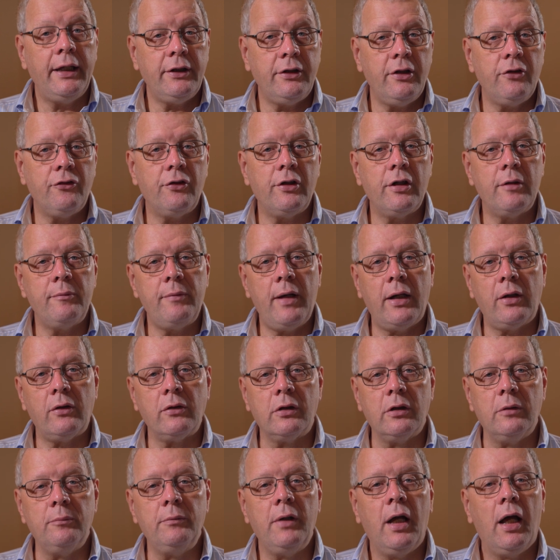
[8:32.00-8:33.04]
It is an
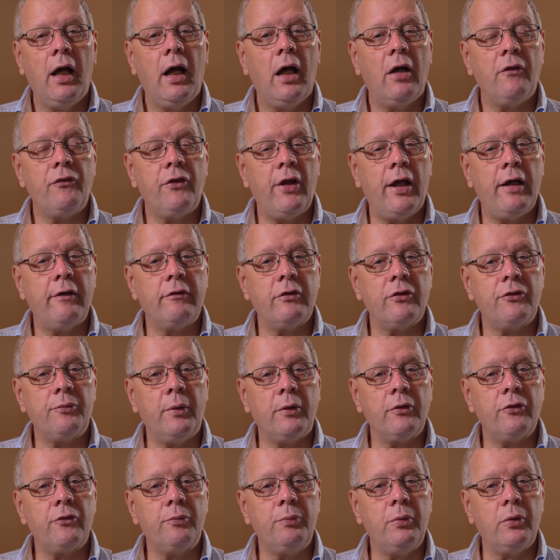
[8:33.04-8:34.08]
amalgam of their
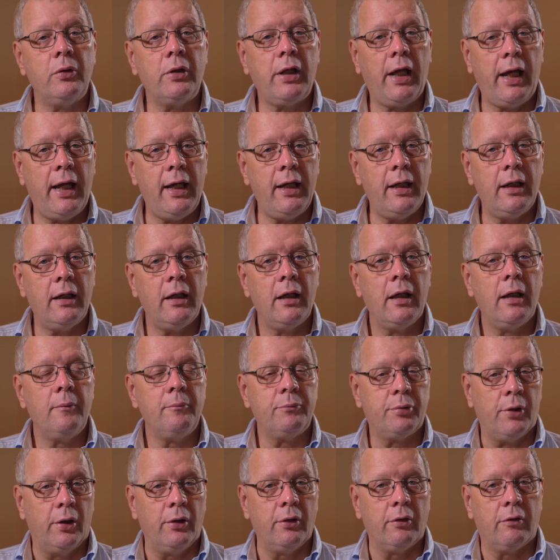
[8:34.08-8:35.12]
responsible care
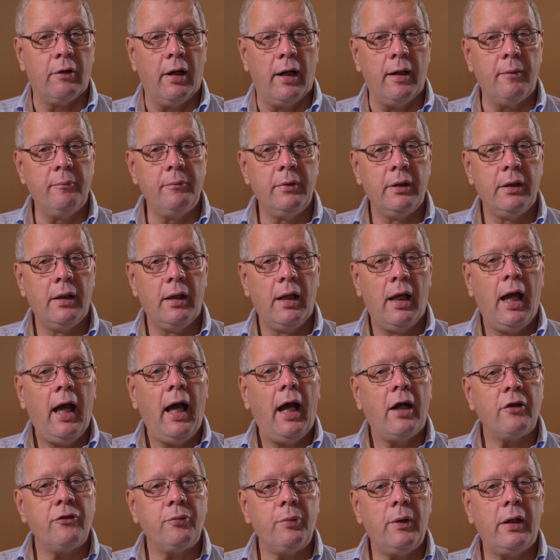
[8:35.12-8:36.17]
programme
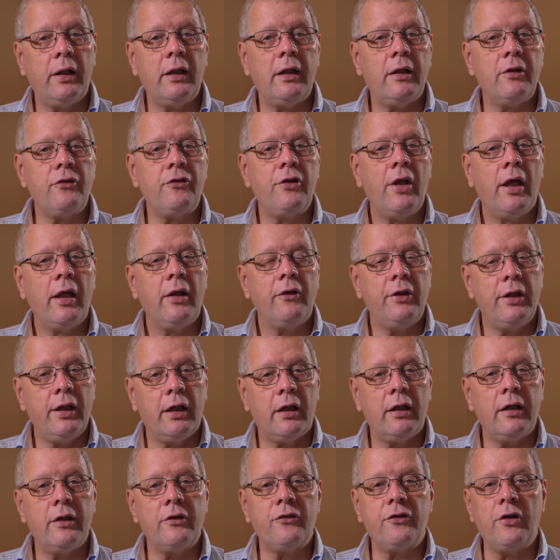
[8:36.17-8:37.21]
as well as the
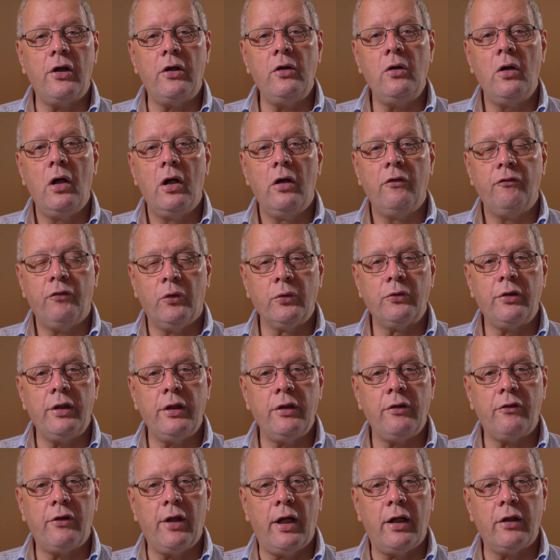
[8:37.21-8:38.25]
ISO
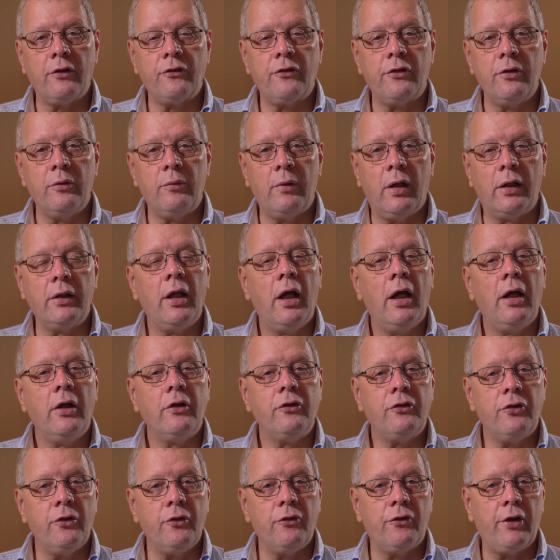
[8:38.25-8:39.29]
14001
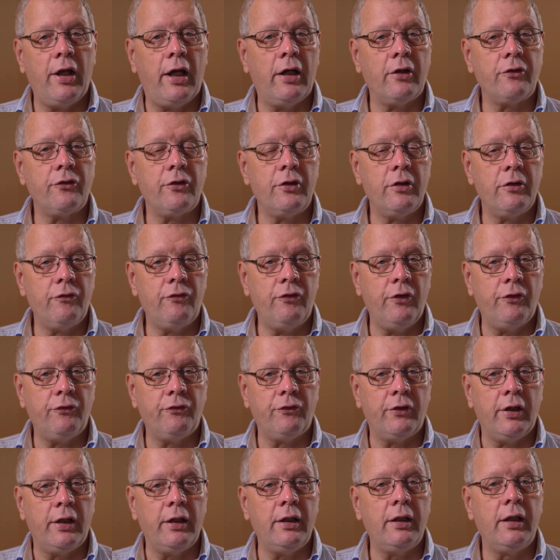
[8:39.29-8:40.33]

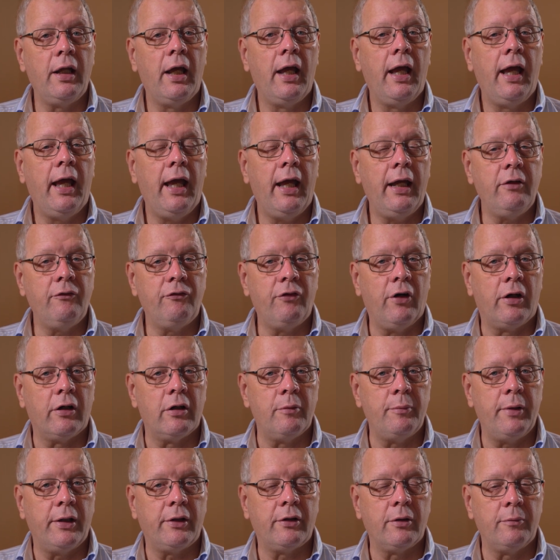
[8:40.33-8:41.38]
2015
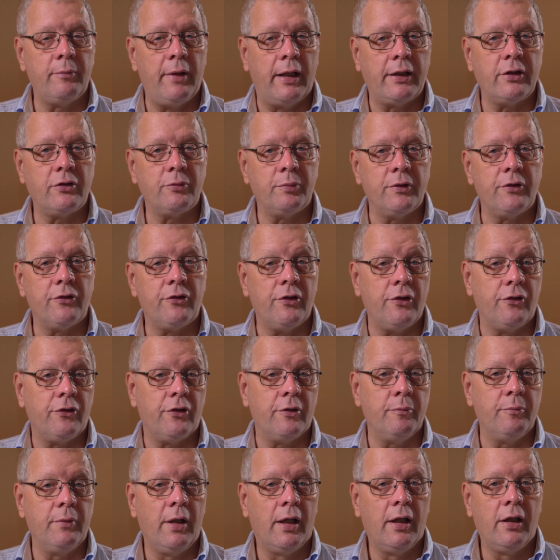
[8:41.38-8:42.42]
Environmental Management
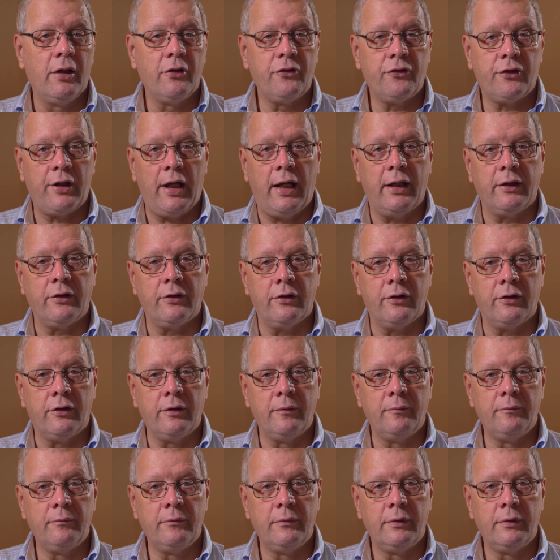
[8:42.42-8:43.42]
System standard.